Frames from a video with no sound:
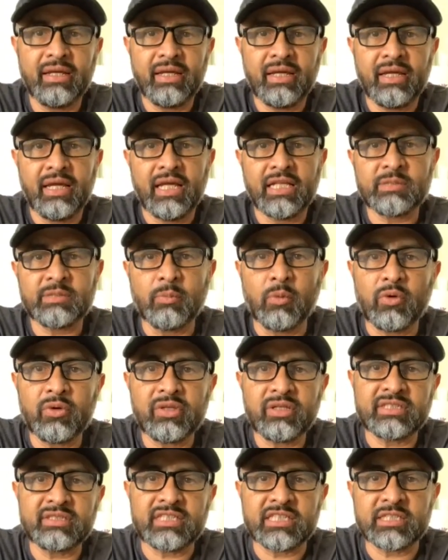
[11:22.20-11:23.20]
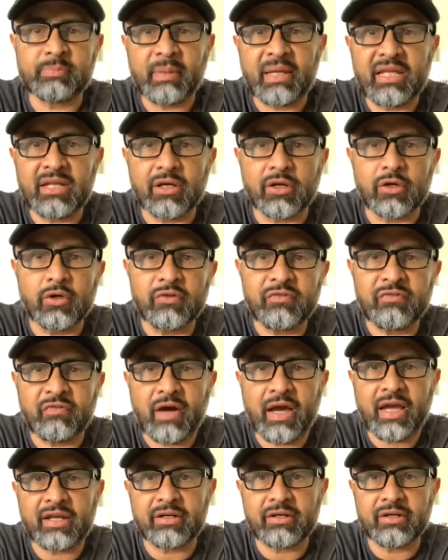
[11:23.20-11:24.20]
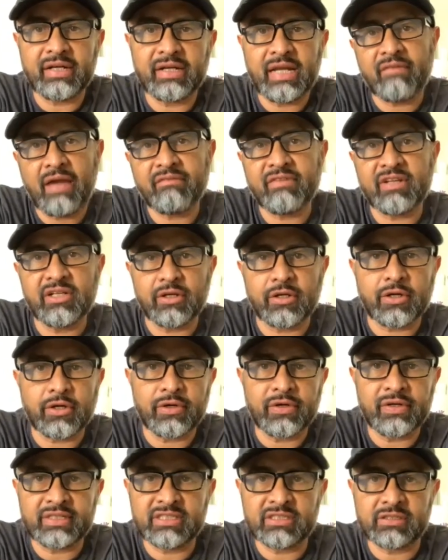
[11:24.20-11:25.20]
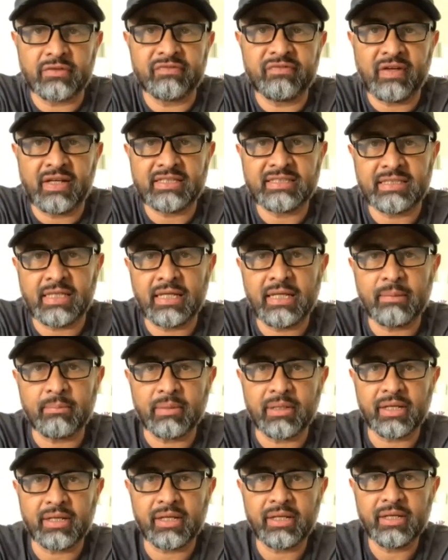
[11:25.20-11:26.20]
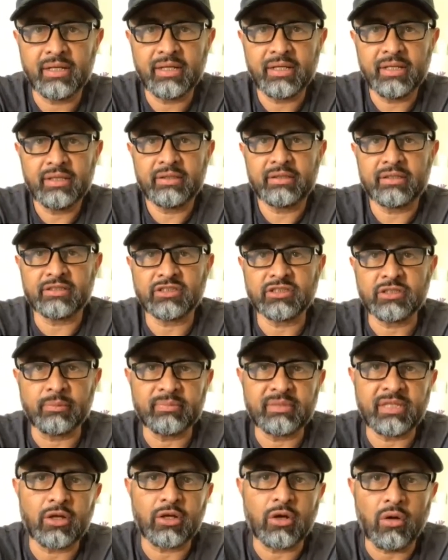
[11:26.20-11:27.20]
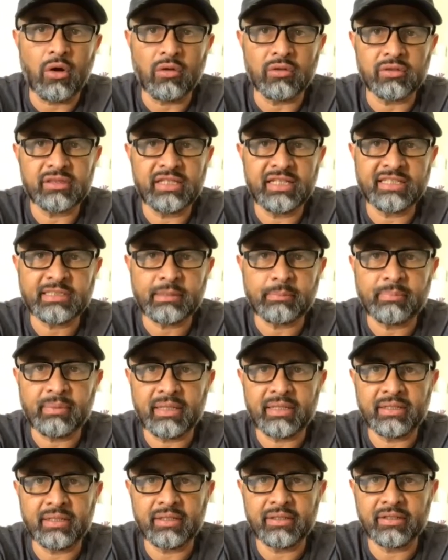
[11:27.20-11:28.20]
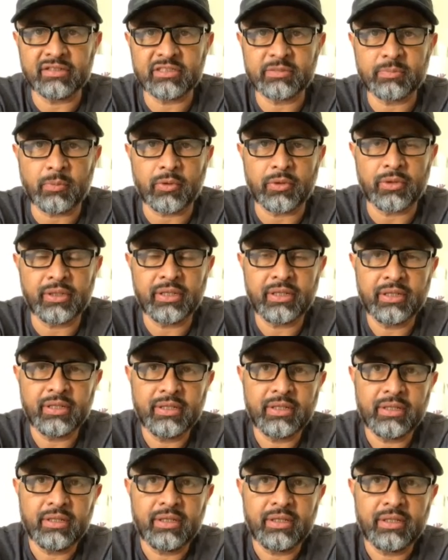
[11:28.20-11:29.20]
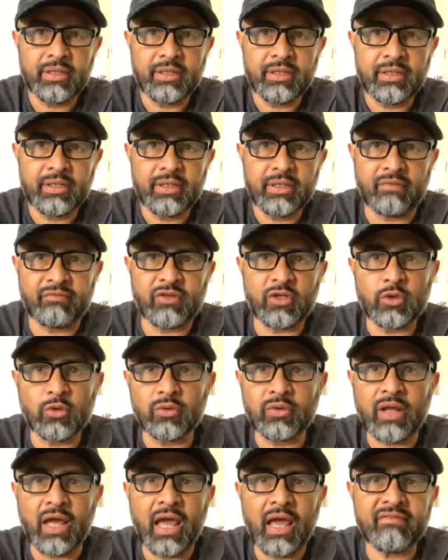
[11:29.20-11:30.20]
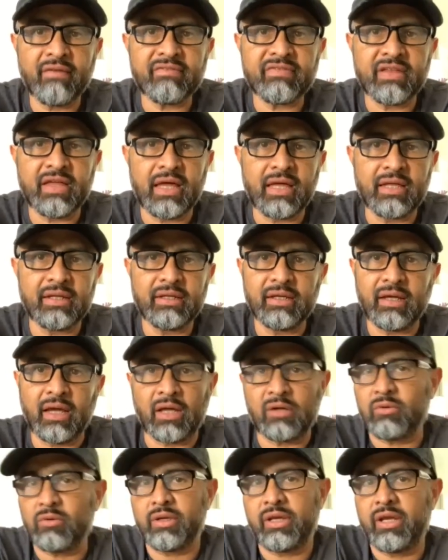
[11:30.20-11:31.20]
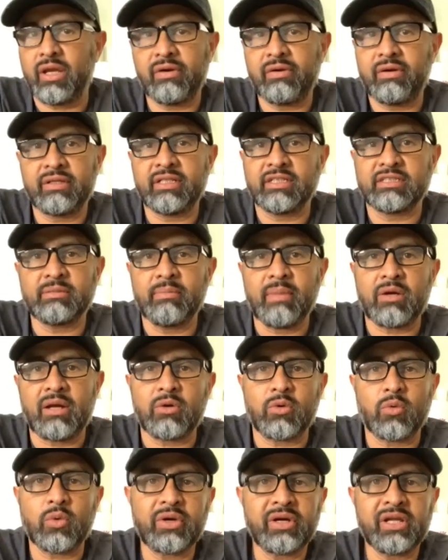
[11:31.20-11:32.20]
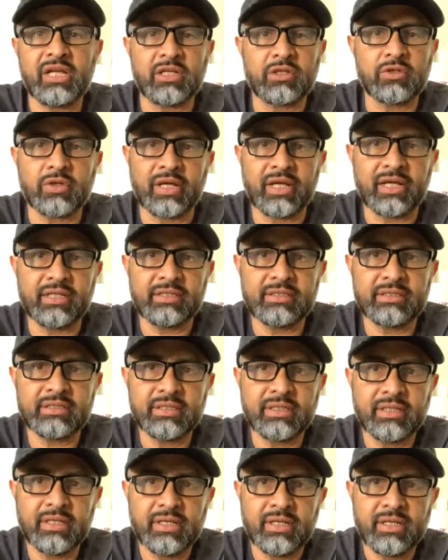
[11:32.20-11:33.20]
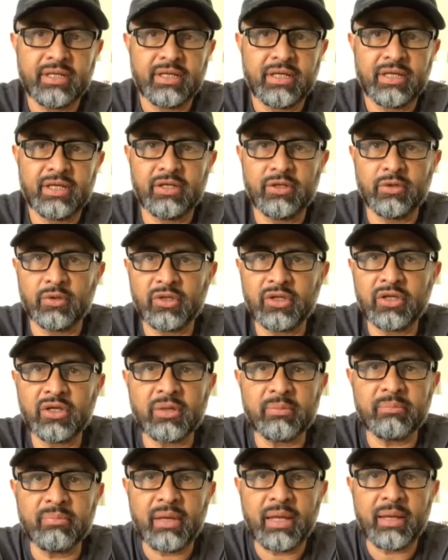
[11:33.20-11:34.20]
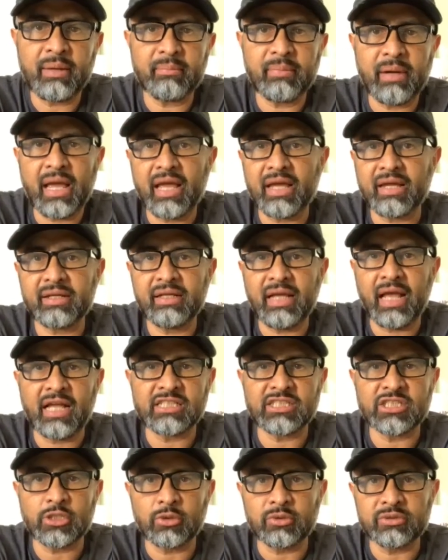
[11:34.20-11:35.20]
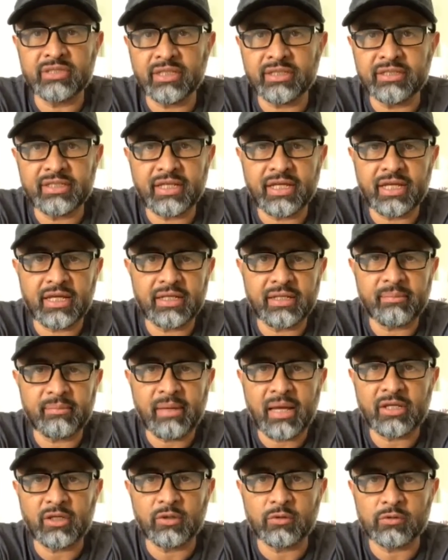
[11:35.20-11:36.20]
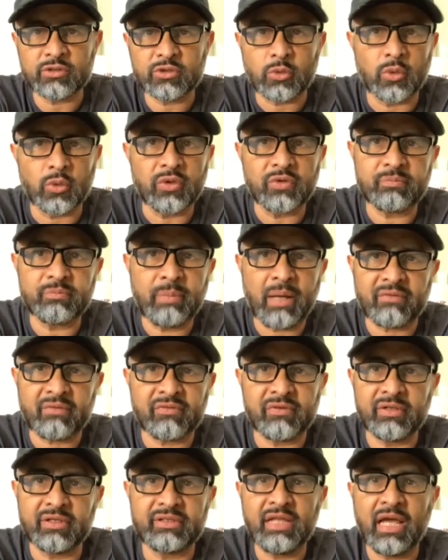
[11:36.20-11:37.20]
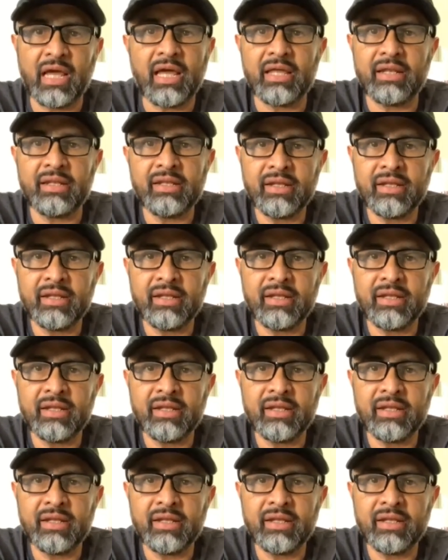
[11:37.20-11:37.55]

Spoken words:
It's more than just being a good fighter and having the courage to face anybody. There's something called discipline in the sport. And if you don't have that, I don't care. It doesn't matter where he trains. You know, you can bring back Angelo Dundee and Emmanuel Stewart back from the dead